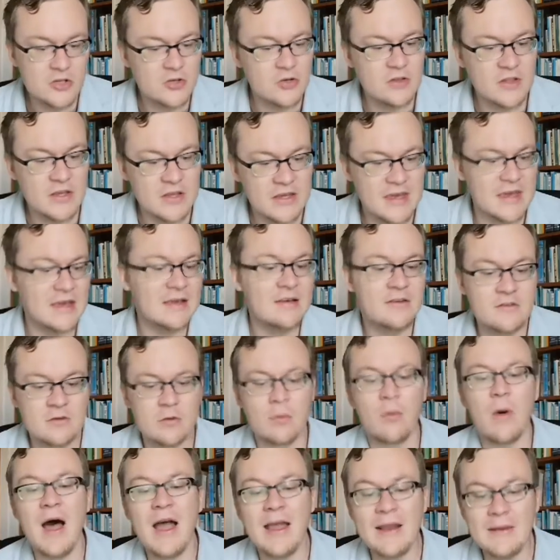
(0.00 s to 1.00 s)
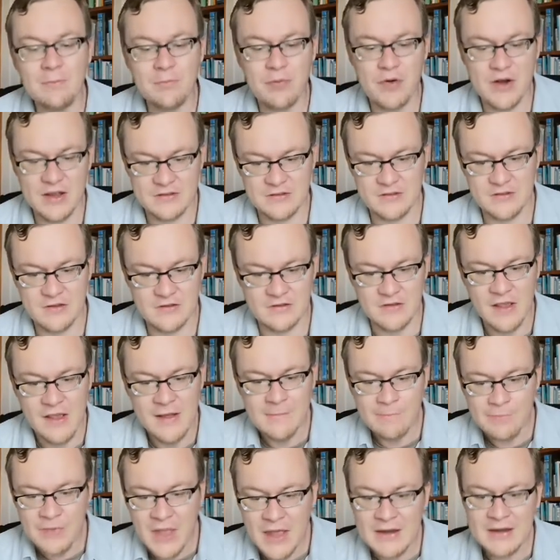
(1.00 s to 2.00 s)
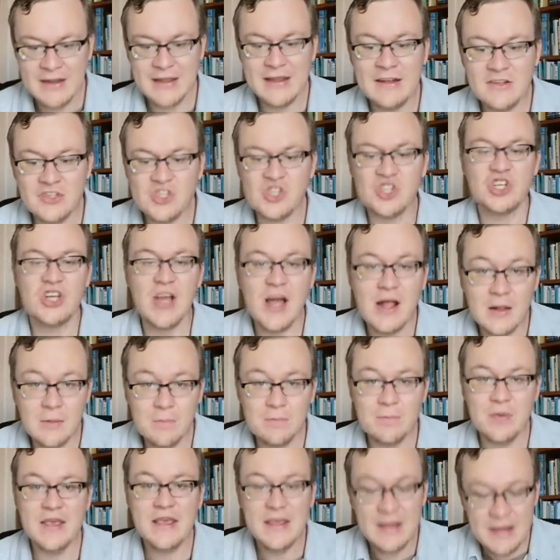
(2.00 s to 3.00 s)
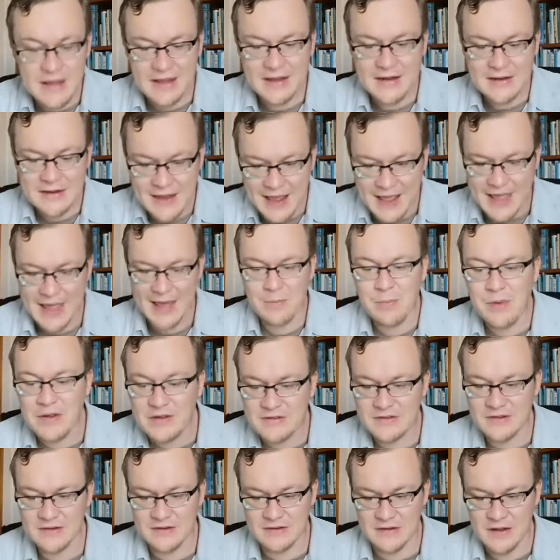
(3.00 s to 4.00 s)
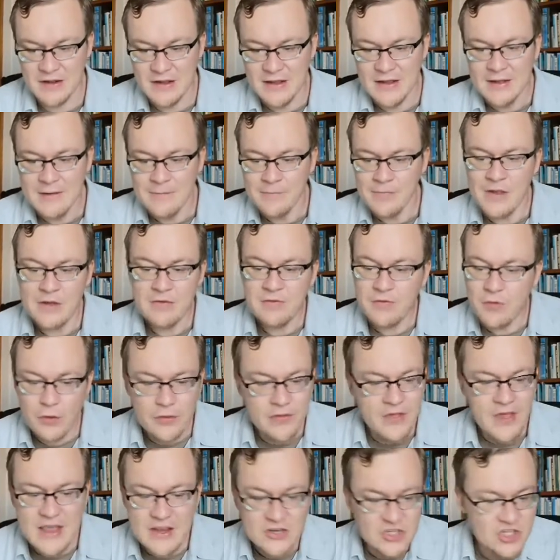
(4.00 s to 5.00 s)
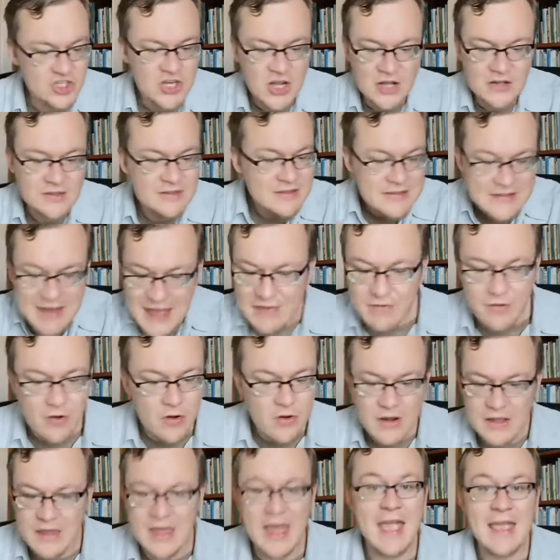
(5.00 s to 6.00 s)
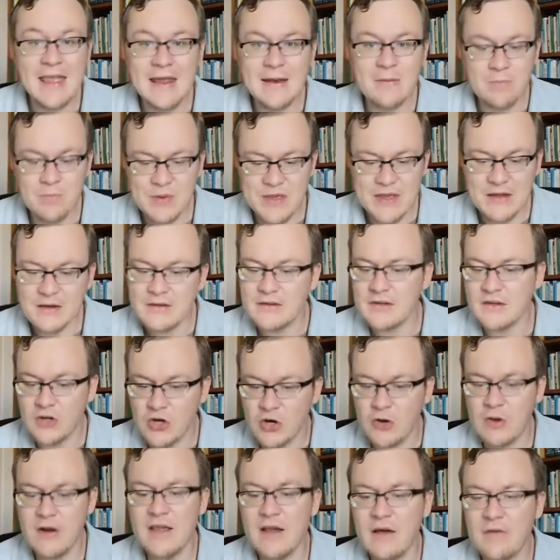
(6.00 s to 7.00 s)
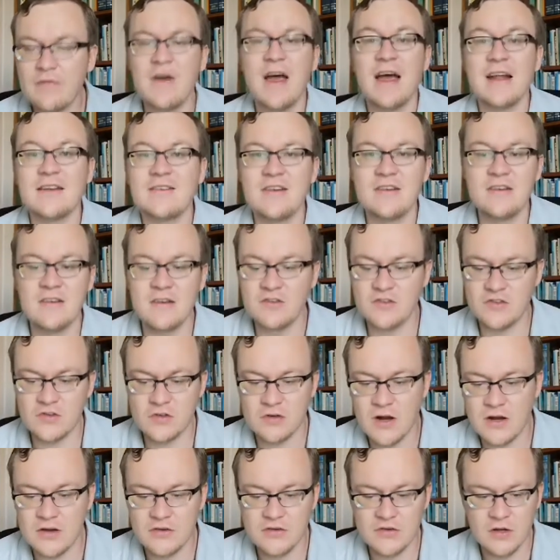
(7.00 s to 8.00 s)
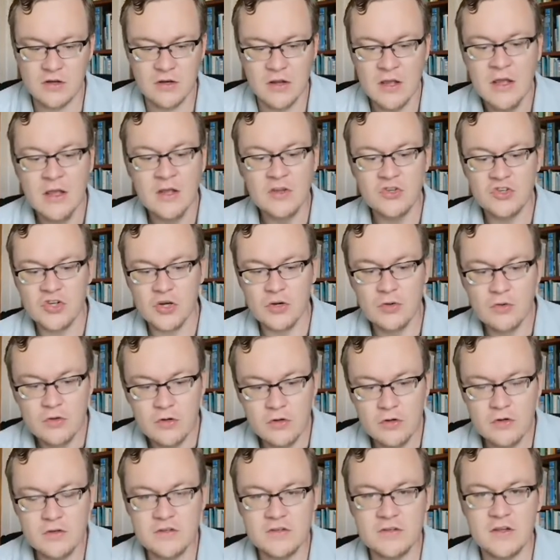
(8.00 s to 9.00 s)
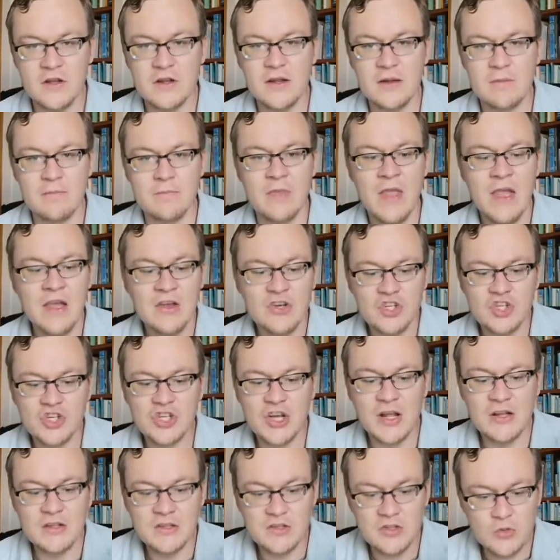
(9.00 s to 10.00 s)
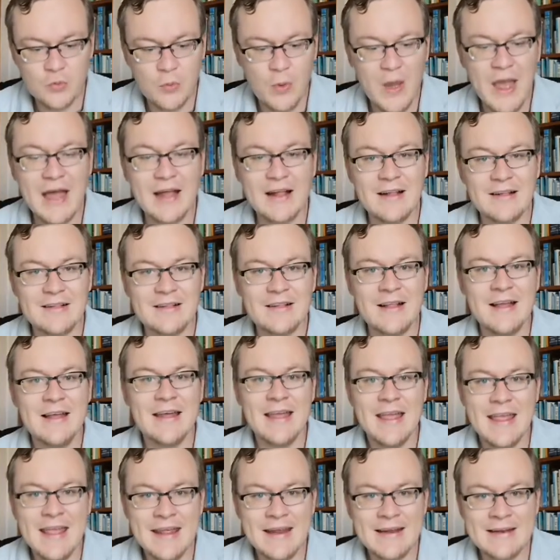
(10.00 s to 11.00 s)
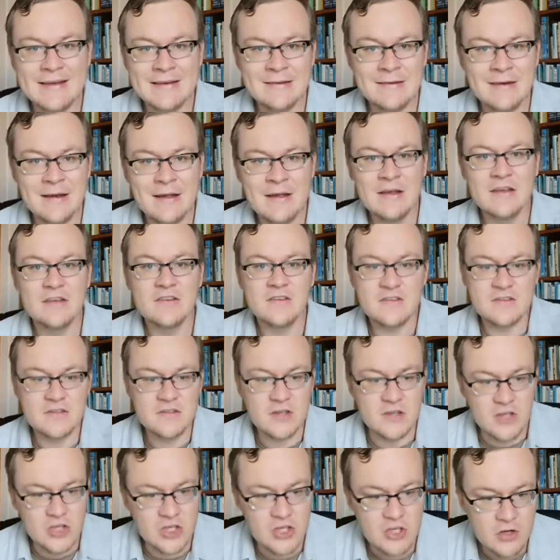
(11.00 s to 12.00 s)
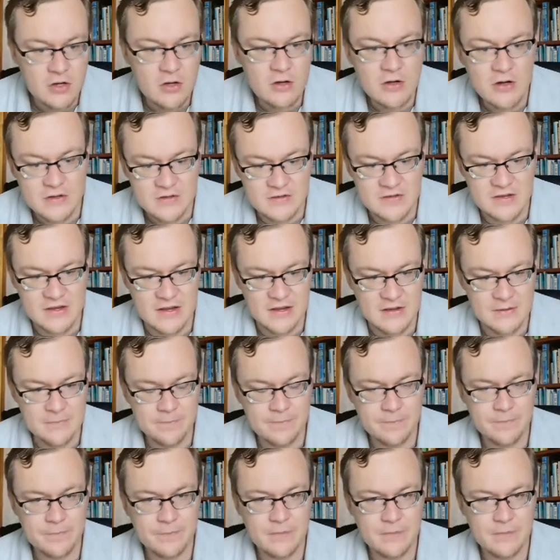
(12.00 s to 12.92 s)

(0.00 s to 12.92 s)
to the king's wine presses, and it shall be inhabited. For there shall never again be a decree of utter destruction. Jerusalem shall dwell in security.